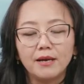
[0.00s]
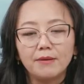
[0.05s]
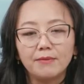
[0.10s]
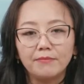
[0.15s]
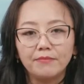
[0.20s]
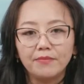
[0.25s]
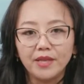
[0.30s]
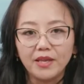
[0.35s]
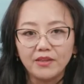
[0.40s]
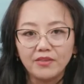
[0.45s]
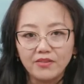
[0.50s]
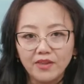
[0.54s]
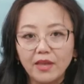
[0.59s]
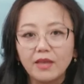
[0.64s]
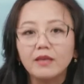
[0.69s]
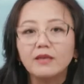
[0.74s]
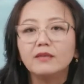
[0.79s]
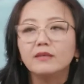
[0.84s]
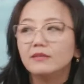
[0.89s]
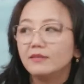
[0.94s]
they
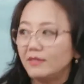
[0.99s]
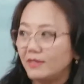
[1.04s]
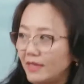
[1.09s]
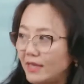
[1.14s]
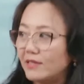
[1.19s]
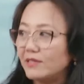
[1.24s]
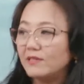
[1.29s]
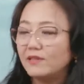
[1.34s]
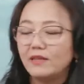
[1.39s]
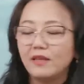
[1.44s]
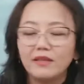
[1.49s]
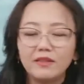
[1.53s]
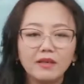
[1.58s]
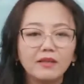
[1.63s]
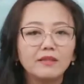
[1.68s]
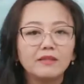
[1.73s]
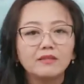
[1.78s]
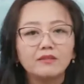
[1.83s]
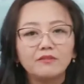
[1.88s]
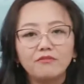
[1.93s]
think, they
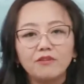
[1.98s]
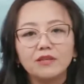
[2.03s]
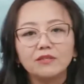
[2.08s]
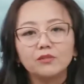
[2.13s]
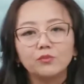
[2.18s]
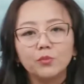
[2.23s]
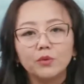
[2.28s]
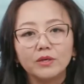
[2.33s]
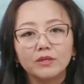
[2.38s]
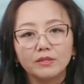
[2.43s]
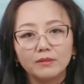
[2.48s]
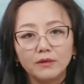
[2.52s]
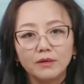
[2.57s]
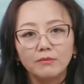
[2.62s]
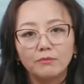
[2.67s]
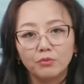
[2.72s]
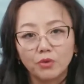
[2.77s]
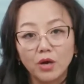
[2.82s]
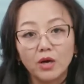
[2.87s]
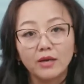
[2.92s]
think the defense would
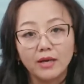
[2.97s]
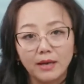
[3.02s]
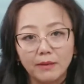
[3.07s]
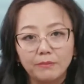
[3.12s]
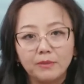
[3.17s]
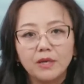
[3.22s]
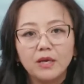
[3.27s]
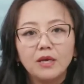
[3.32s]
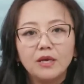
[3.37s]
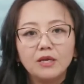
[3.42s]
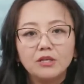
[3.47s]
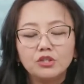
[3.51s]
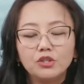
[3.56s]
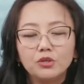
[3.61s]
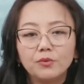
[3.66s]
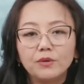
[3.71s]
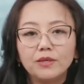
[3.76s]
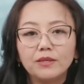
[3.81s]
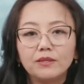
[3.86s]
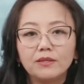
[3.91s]
brought up
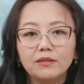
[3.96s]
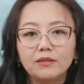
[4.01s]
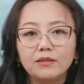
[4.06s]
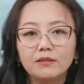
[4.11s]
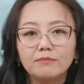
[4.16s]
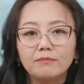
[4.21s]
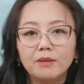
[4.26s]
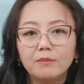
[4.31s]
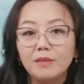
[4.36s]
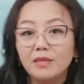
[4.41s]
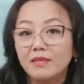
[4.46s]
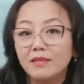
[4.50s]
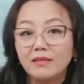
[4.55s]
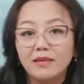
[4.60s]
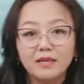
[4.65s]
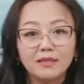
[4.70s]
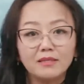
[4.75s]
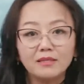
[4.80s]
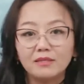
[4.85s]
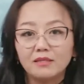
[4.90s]
during maybe the
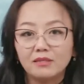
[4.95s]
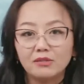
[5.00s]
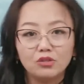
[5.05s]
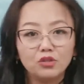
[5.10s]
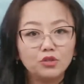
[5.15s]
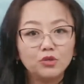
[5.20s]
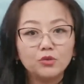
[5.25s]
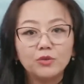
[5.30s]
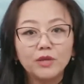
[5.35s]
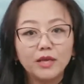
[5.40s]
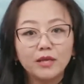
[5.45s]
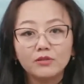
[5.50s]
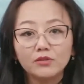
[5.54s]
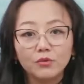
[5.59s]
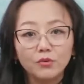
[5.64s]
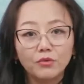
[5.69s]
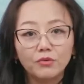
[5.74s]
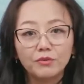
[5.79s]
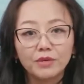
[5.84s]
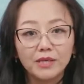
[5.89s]
next 2 days
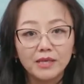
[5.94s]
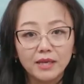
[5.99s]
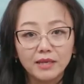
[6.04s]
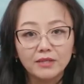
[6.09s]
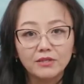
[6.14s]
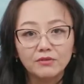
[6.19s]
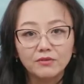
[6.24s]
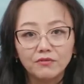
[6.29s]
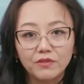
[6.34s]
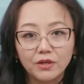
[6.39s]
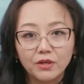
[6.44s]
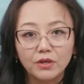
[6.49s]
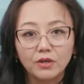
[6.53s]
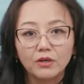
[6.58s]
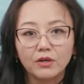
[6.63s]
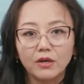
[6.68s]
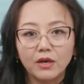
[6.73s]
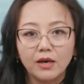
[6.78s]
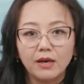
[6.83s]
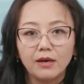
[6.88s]
or 3 days of
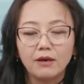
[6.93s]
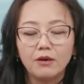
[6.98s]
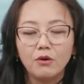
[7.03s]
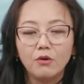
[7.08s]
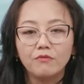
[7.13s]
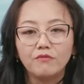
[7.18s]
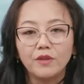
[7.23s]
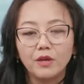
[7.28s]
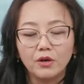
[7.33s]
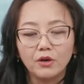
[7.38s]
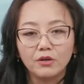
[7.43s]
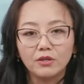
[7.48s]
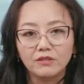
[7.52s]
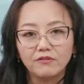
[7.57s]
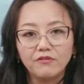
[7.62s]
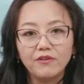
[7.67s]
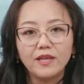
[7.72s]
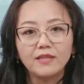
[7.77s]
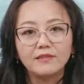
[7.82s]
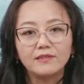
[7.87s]
their
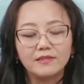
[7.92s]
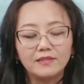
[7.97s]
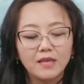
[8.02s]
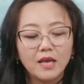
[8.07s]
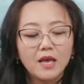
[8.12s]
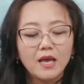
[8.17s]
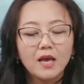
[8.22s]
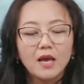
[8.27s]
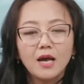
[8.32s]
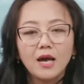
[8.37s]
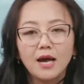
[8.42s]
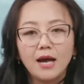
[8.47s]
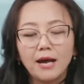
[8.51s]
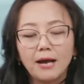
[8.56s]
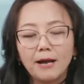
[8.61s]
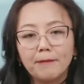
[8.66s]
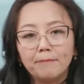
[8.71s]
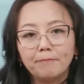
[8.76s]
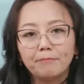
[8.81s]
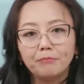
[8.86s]
defense
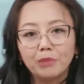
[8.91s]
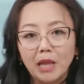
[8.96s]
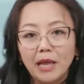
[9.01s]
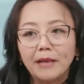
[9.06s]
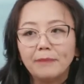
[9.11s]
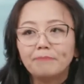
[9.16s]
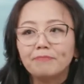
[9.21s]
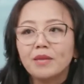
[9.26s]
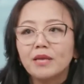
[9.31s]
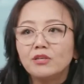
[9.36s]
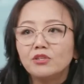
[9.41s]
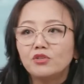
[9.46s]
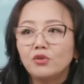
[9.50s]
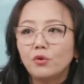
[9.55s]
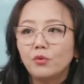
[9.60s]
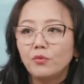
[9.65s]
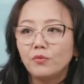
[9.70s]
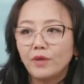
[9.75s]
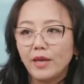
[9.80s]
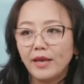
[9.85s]
plan.
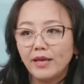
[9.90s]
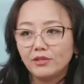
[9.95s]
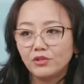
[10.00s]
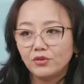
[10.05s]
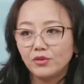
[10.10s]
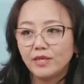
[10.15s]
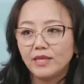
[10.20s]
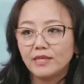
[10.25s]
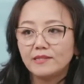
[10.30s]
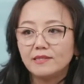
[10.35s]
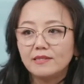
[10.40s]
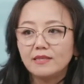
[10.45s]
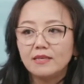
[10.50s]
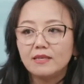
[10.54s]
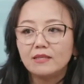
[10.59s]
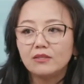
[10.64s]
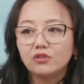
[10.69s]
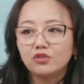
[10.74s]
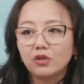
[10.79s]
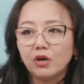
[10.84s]
So as you can see,
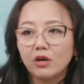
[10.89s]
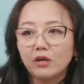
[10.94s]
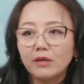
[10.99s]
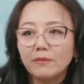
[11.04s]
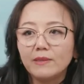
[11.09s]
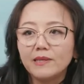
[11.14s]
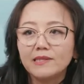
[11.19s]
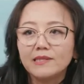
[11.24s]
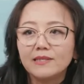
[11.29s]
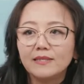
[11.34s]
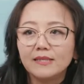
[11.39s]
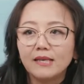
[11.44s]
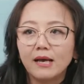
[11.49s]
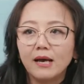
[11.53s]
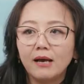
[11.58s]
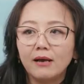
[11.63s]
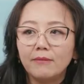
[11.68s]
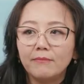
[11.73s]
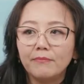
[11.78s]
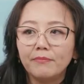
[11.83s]
this document
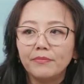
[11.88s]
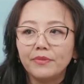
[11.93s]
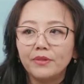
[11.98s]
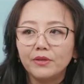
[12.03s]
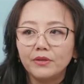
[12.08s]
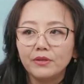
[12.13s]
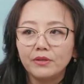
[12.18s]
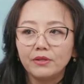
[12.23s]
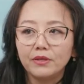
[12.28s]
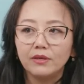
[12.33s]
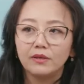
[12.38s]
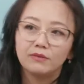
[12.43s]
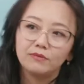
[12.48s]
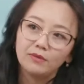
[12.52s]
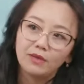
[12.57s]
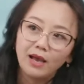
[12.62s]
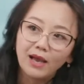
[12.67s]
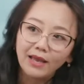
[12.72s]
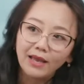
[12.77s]
I